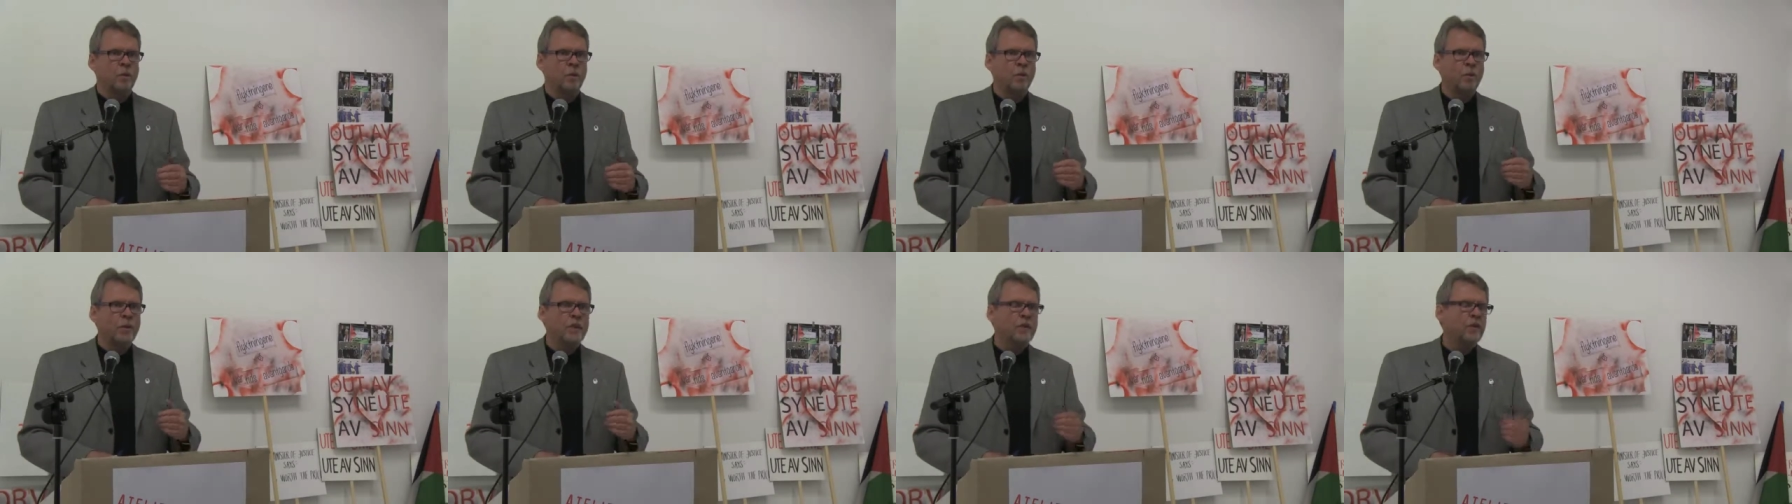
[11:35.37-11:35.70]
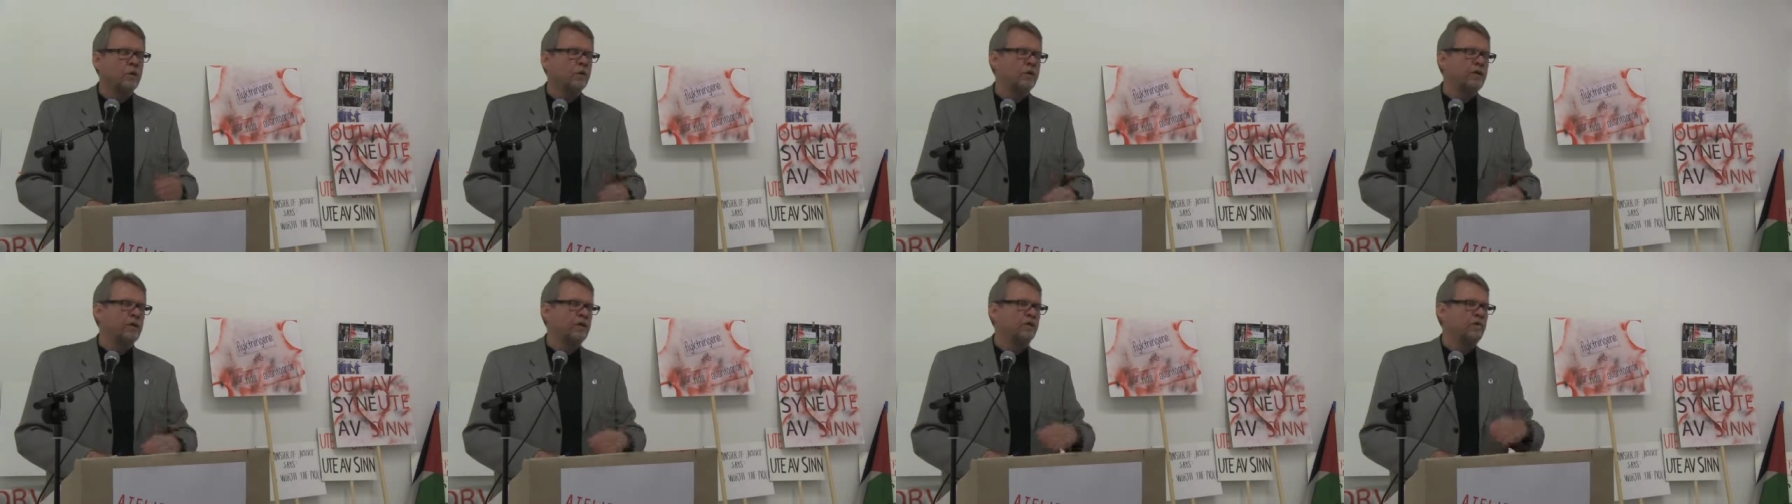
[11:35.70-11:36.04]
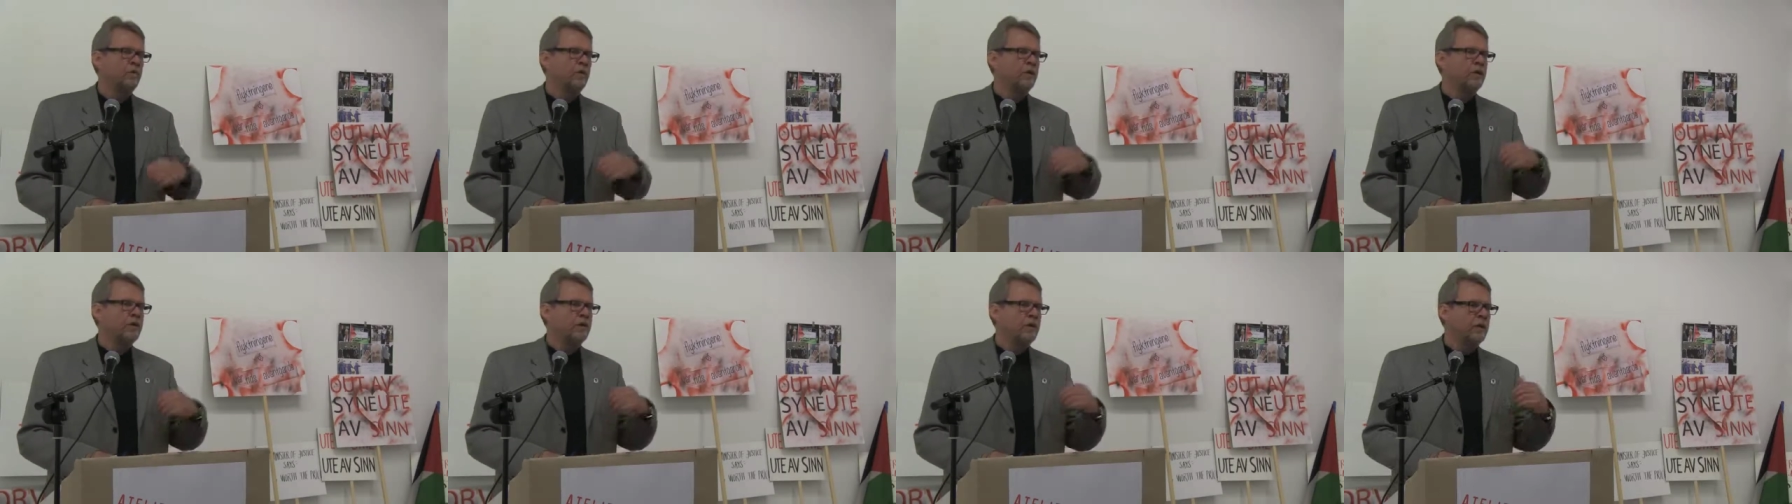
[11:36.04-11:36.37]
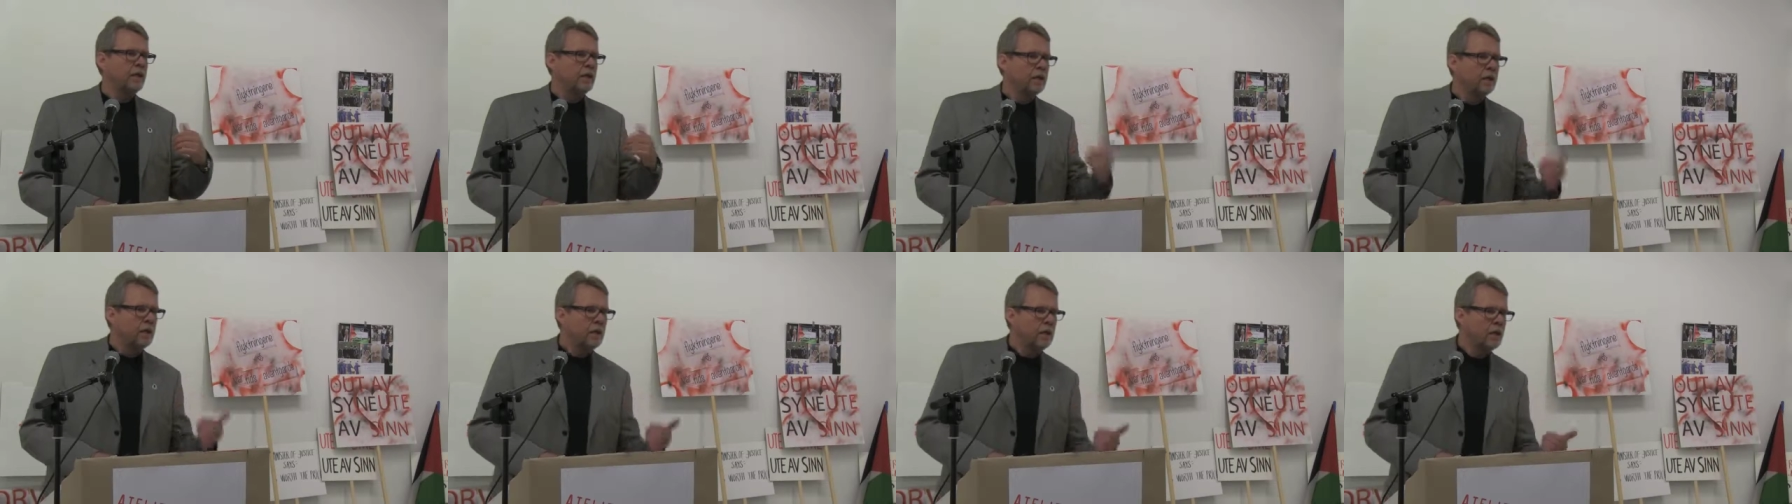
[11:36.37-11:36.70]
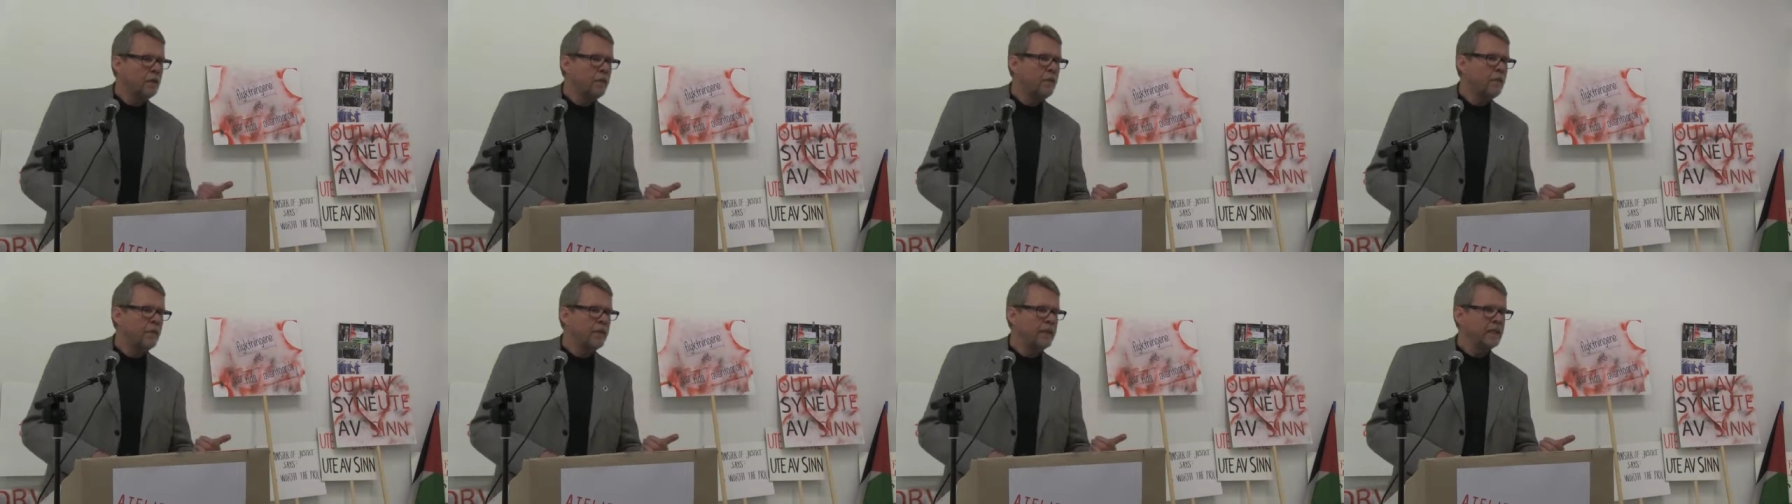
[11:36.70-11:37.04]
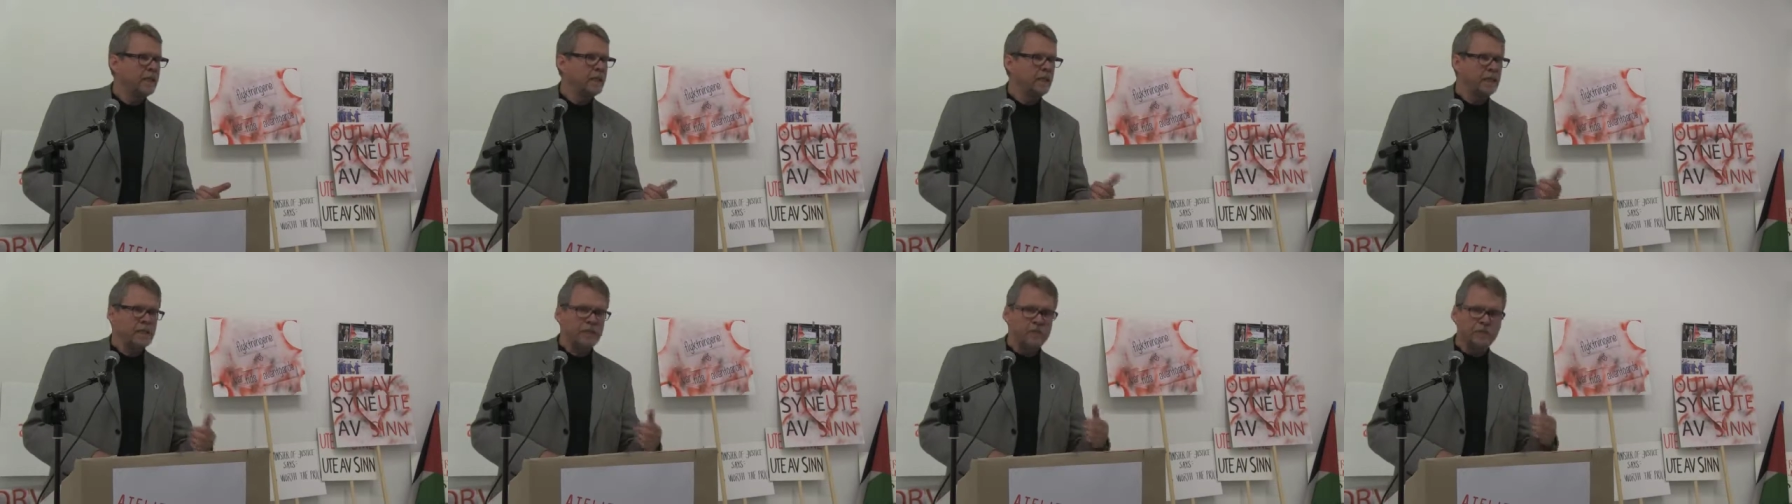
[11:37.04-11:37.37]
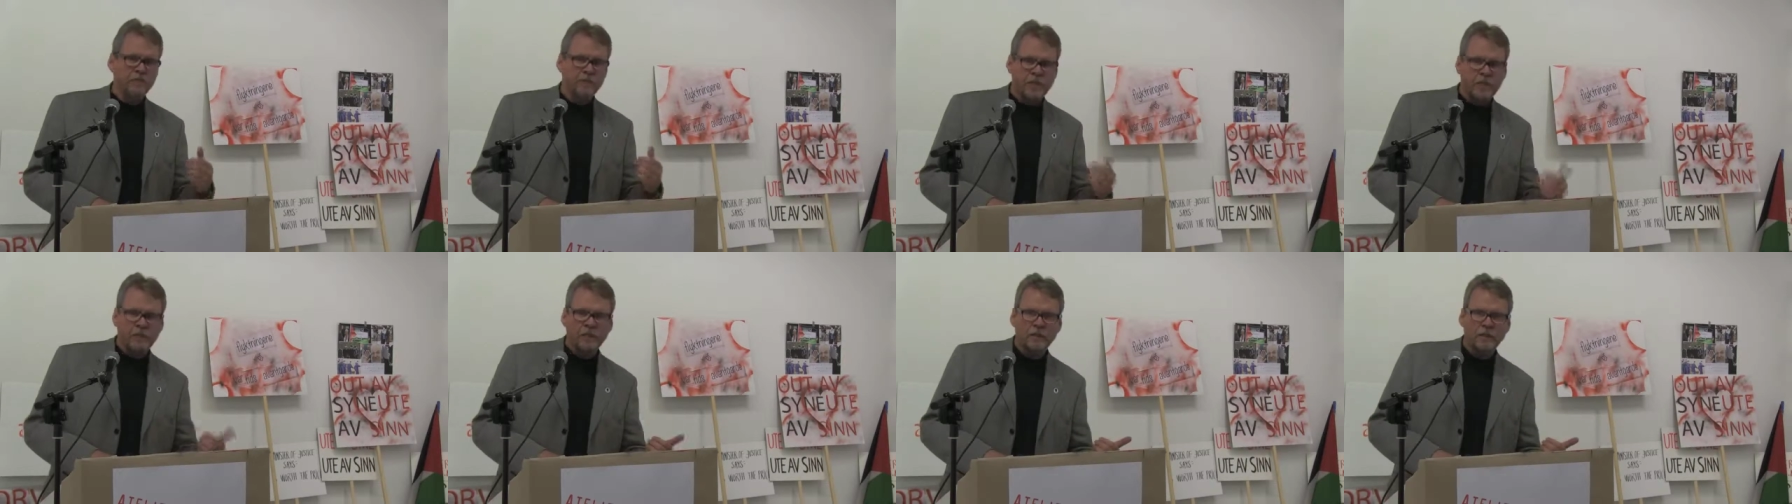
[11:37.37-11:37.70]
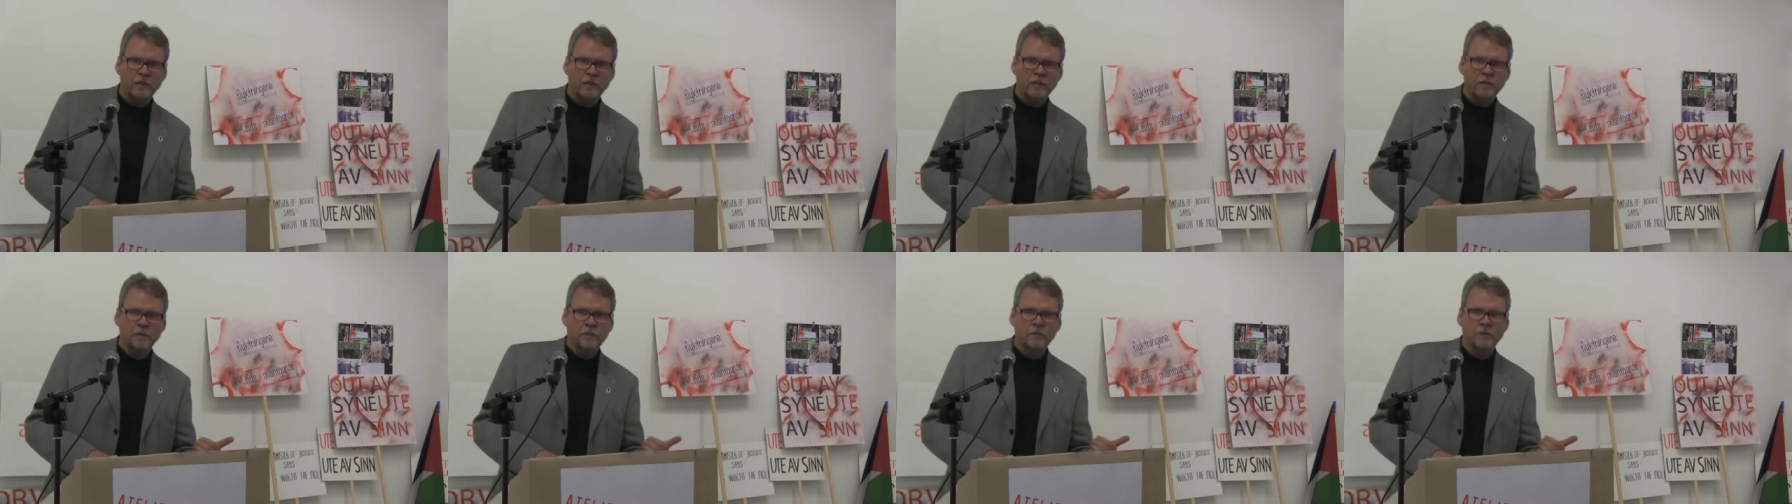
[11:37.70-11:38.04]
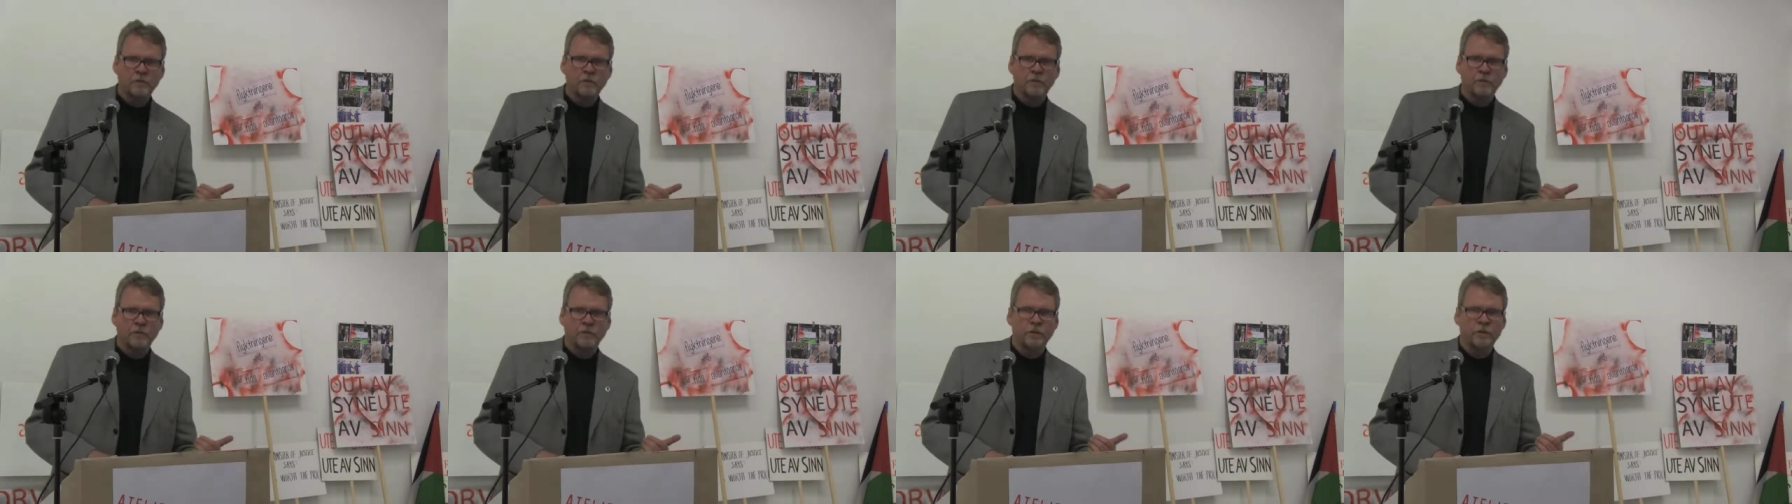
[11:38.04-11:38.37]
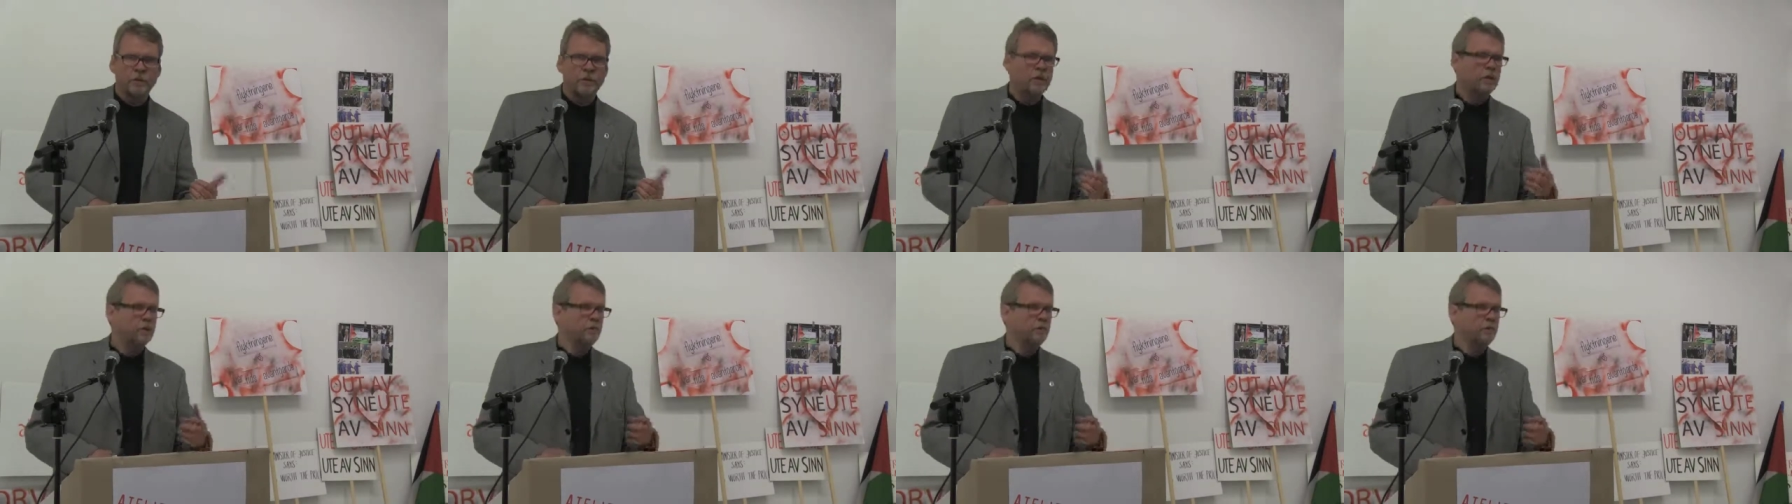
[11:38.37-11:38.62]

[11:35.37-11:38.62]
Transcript: We don't have particularly many irregulars or